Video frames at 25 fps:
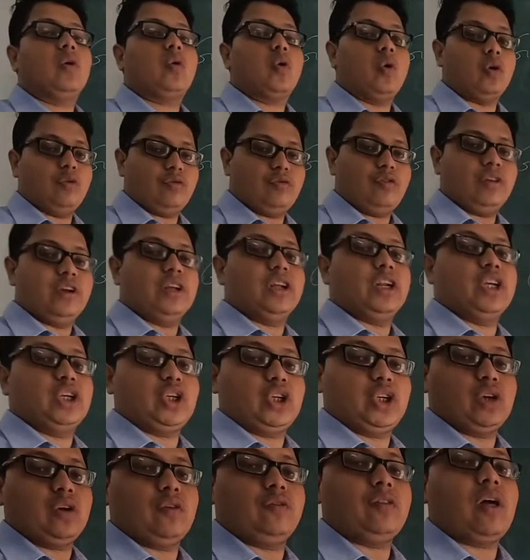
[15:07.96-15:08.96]

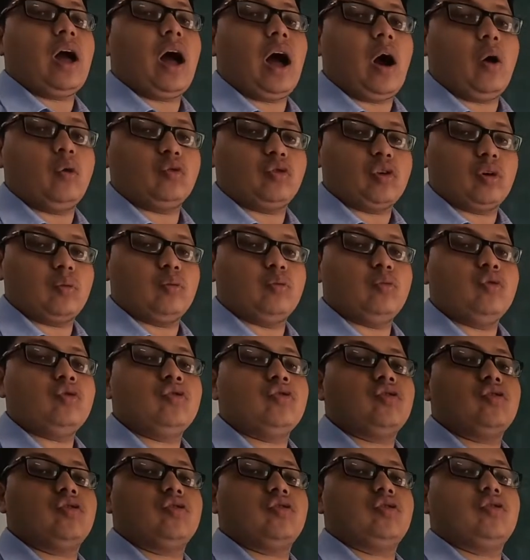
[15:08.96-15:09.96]
configuration of the
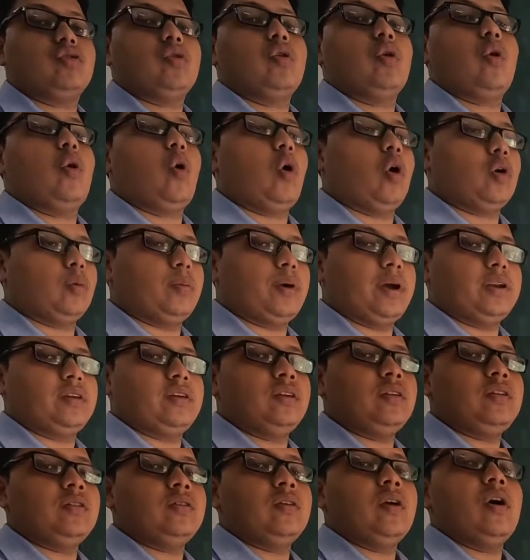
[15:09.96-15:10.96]
outermost
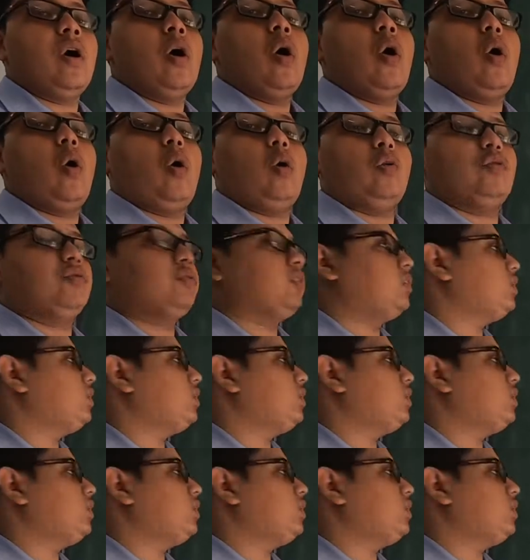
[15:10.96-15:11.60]
orbitals of